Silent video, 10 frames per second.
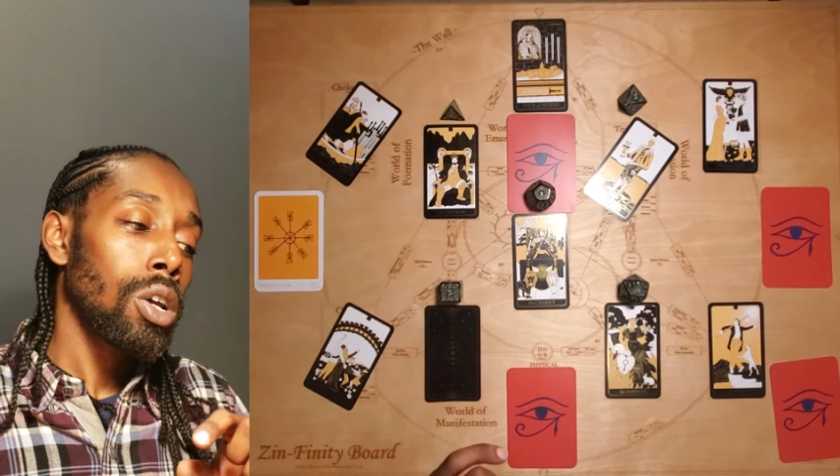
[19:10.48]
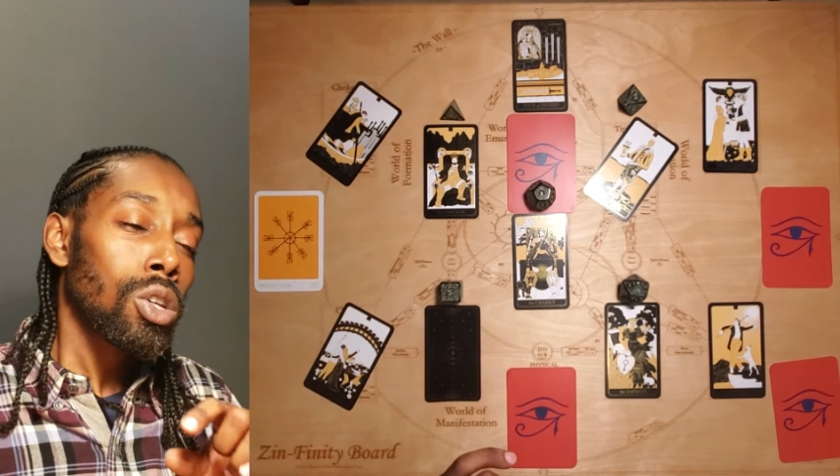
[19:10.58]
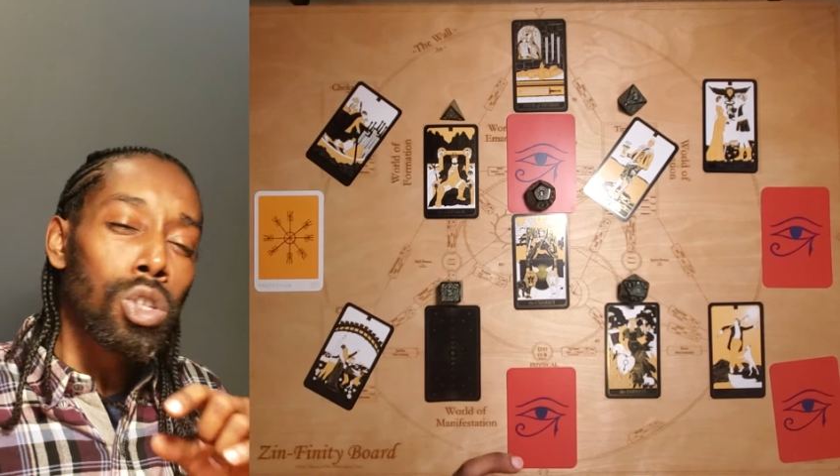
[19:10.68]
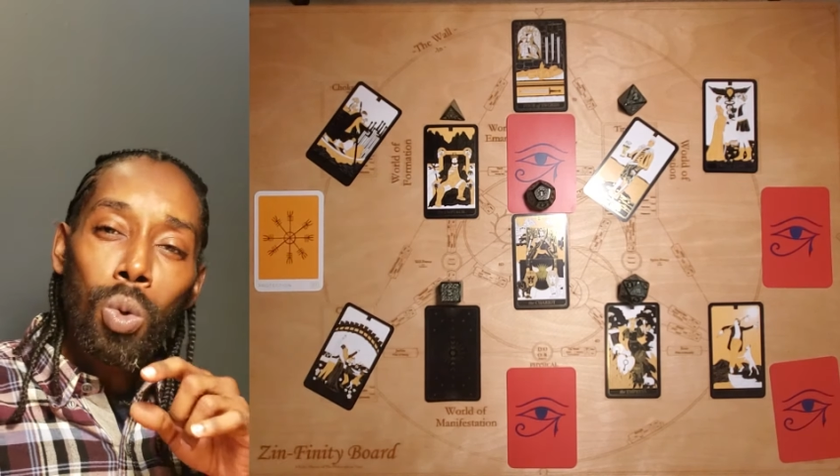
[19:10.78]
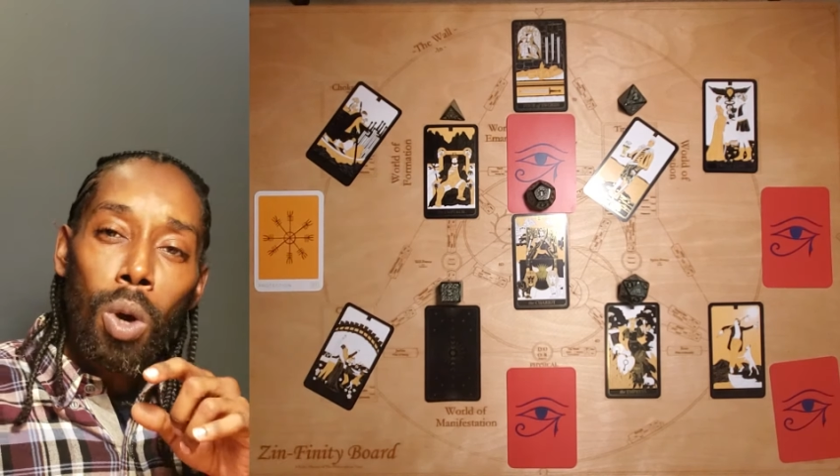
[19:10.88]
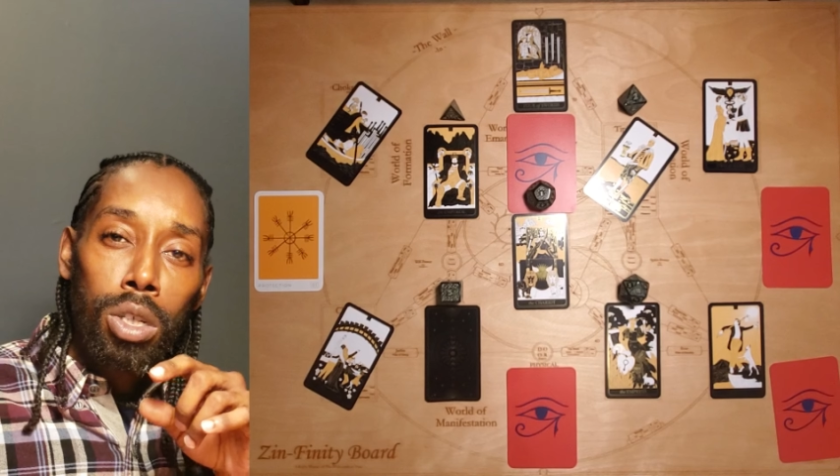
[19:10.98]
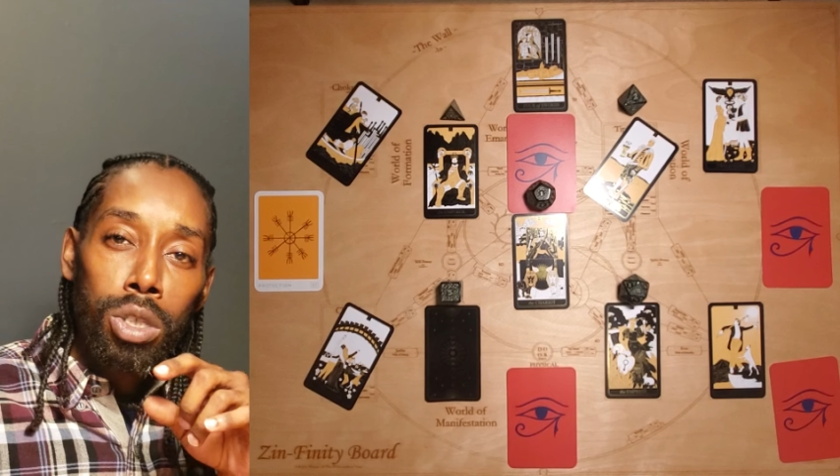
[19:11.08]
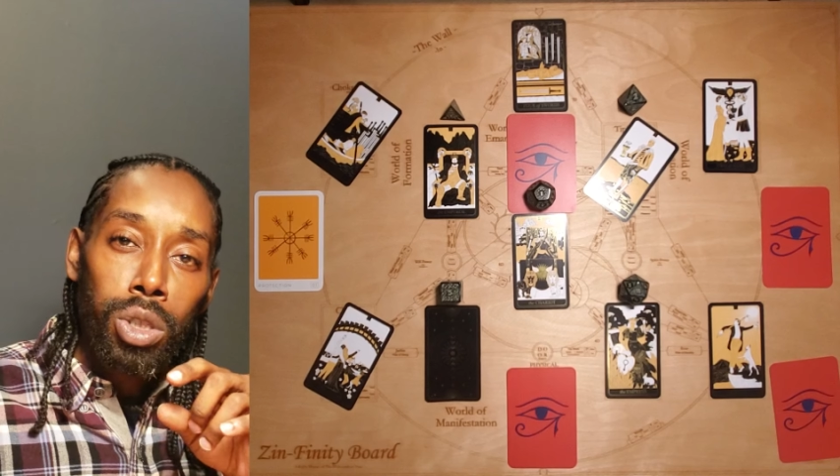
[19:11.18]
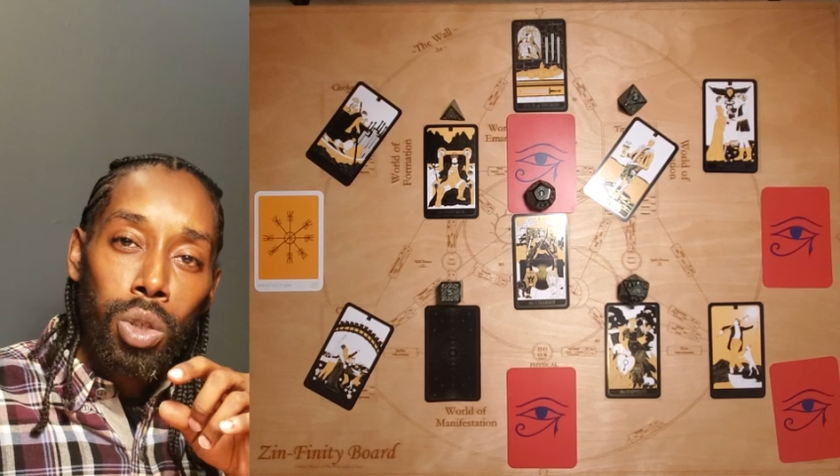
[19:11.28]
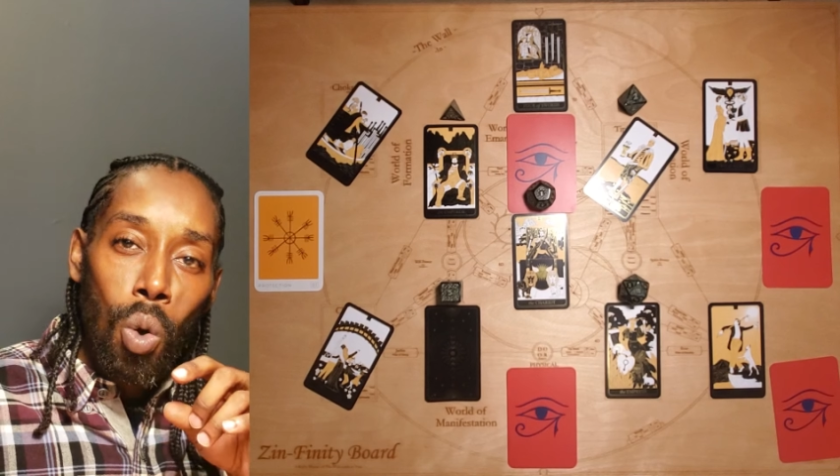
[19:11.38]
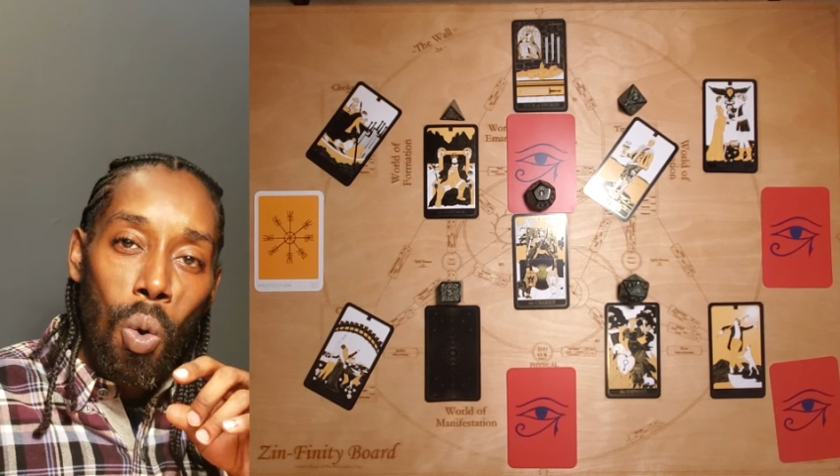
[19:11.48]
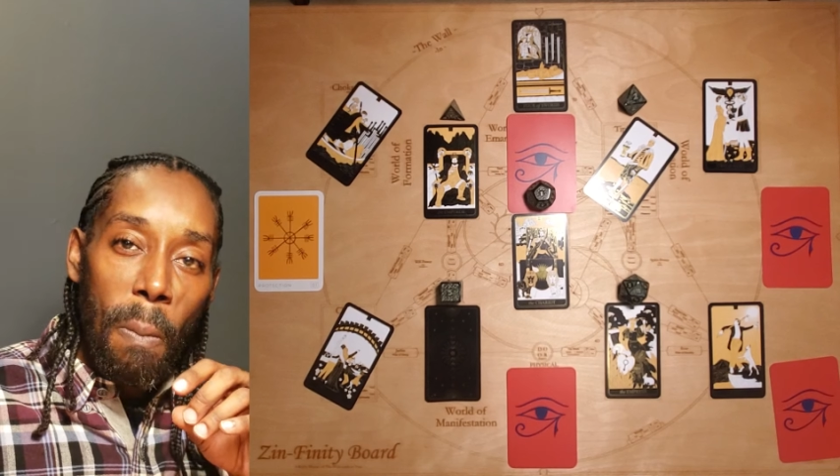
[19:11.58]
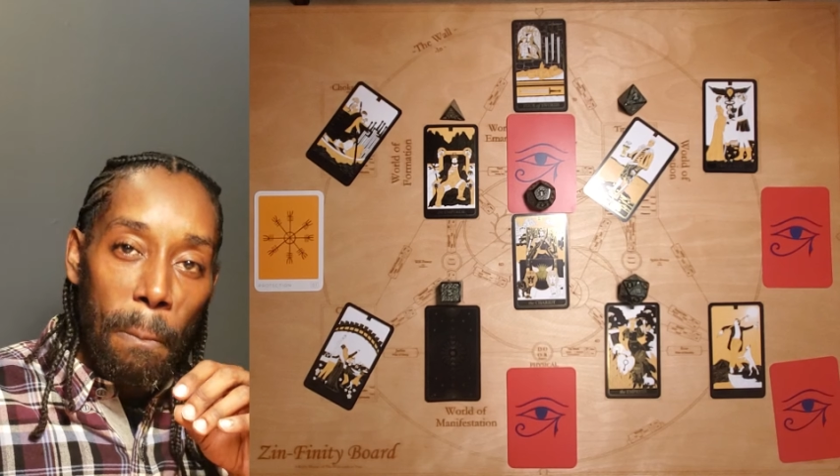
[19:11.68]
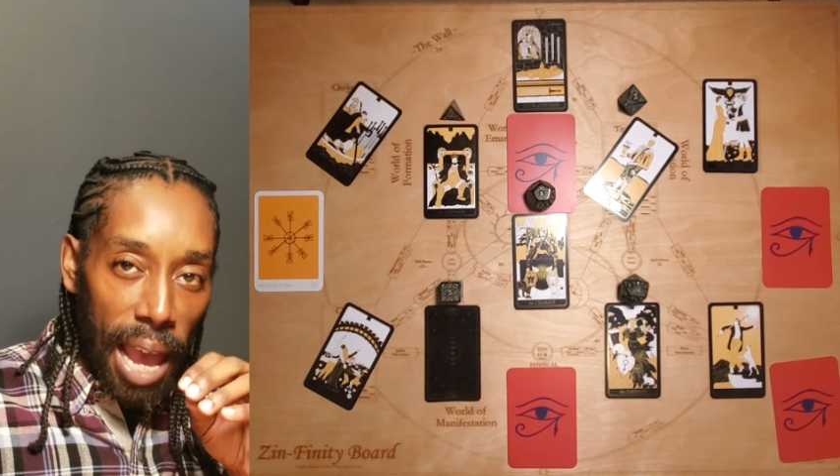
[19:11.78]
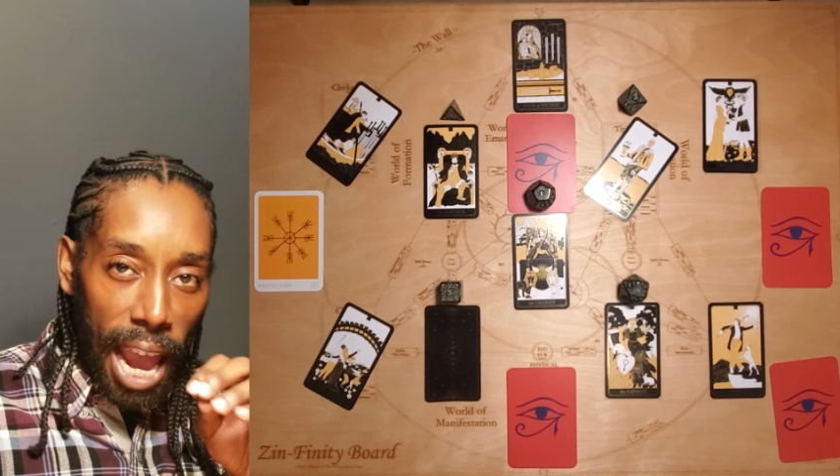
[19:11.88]
You are so
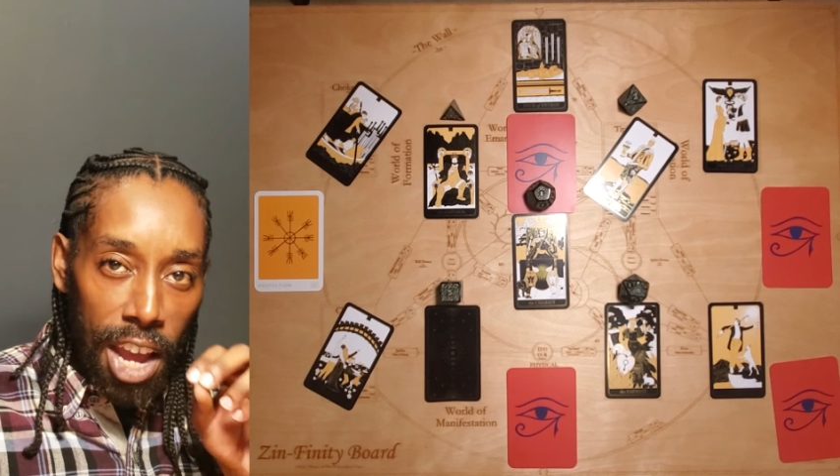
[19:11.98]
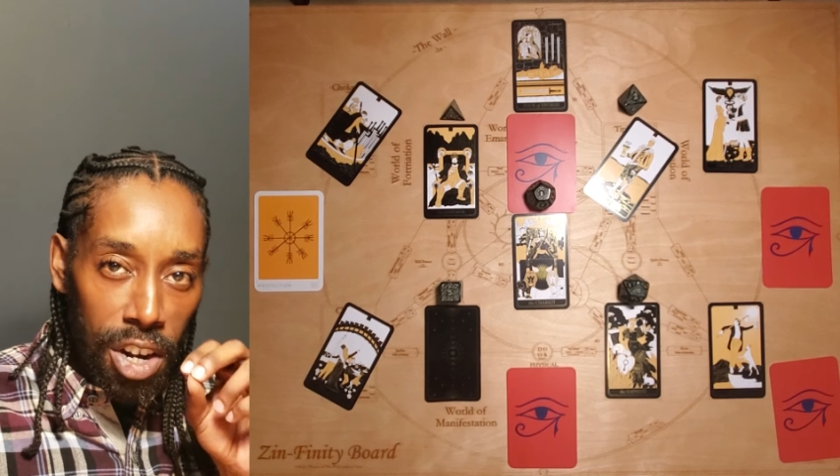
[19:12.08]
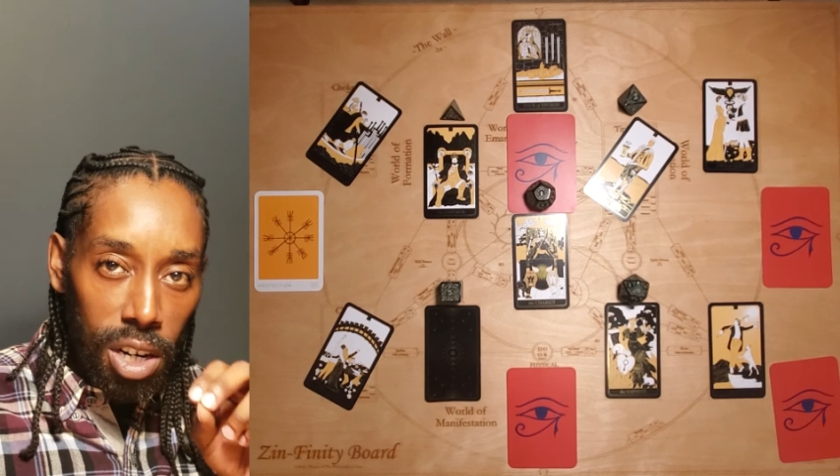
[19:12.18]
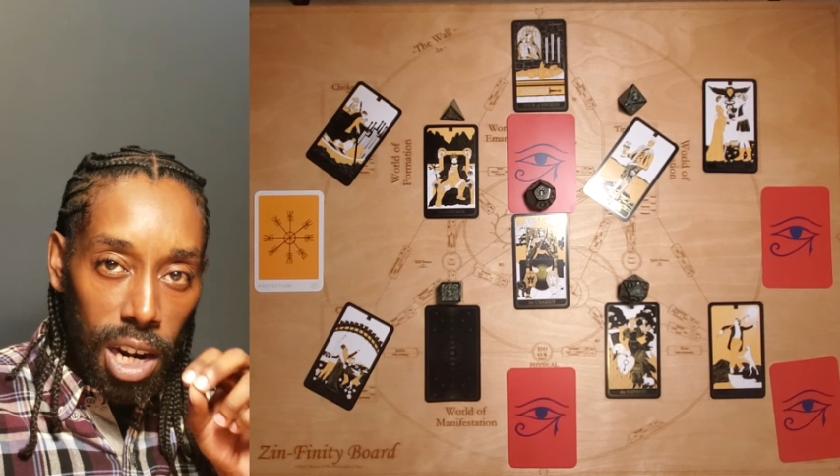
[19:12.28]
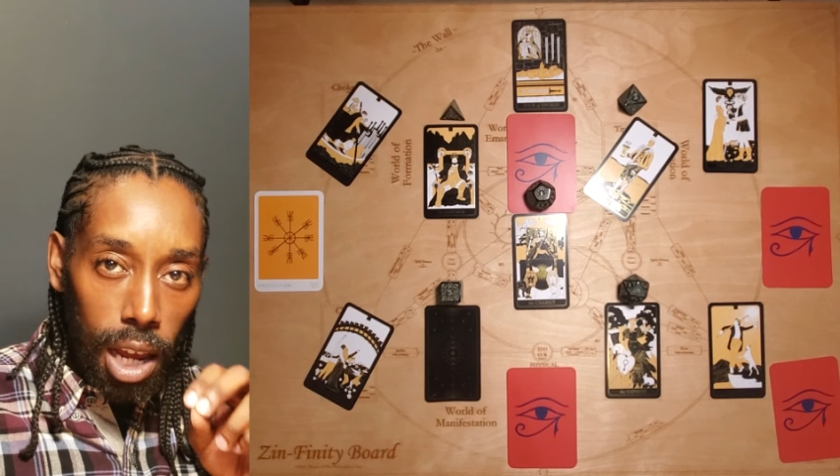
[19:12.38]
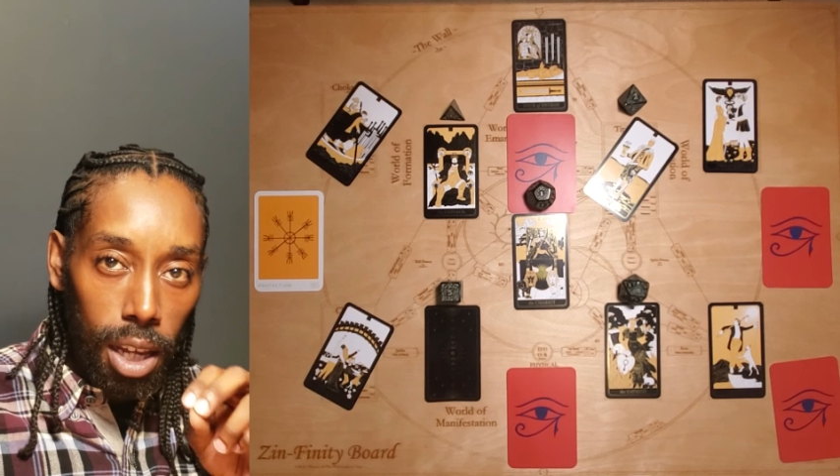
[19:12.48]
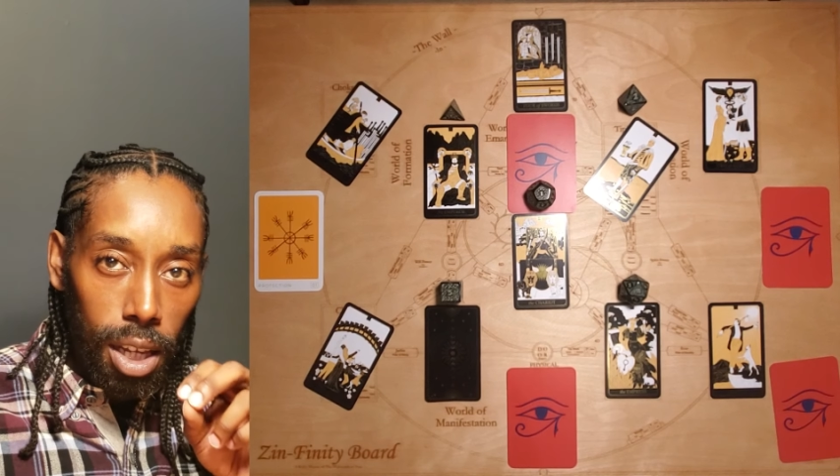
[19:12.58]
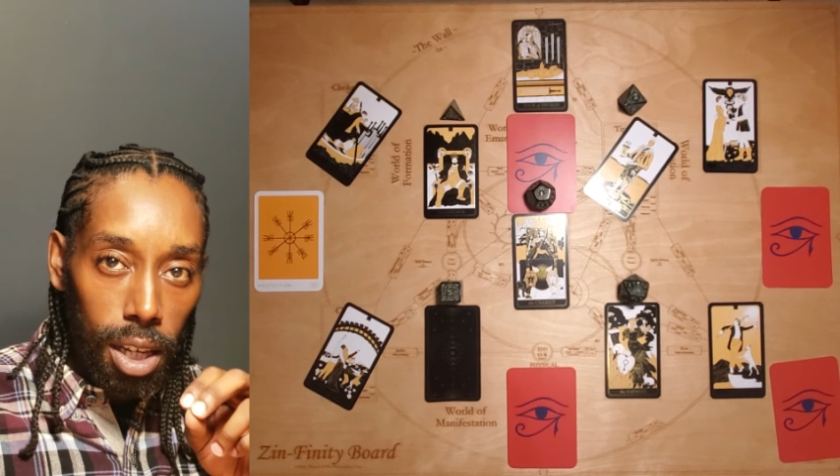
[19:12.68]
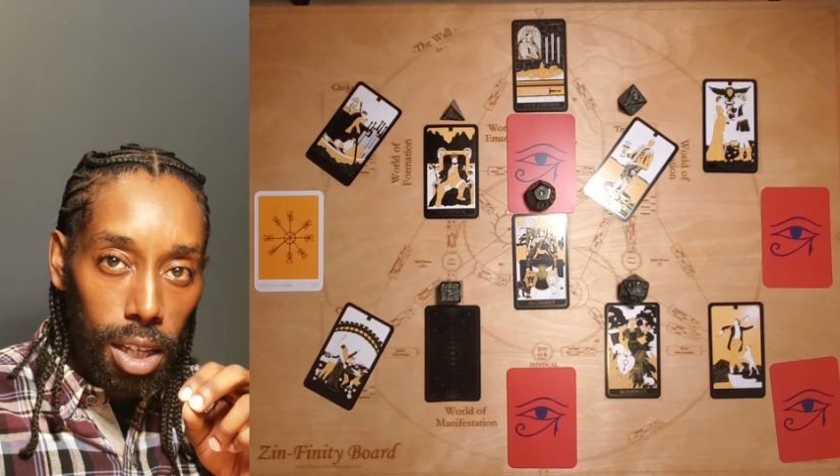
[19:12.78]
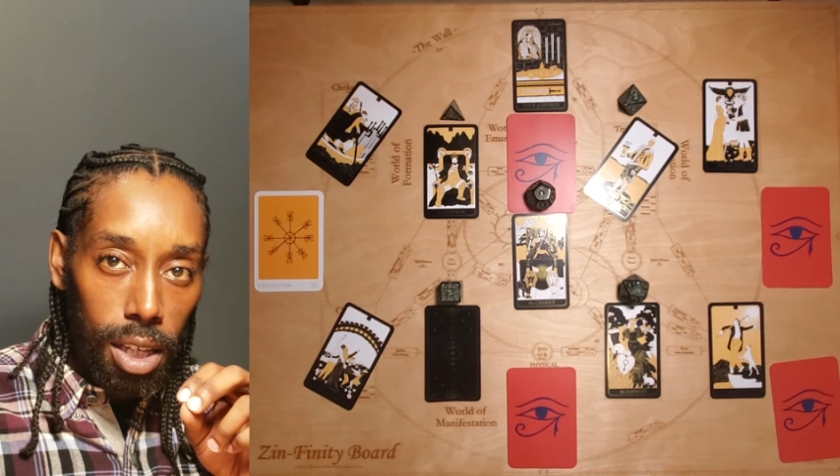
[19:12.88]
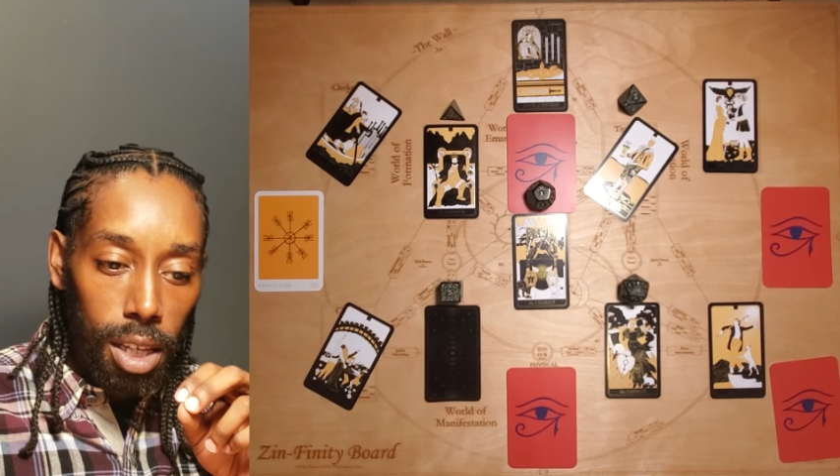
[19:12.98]
pattern like,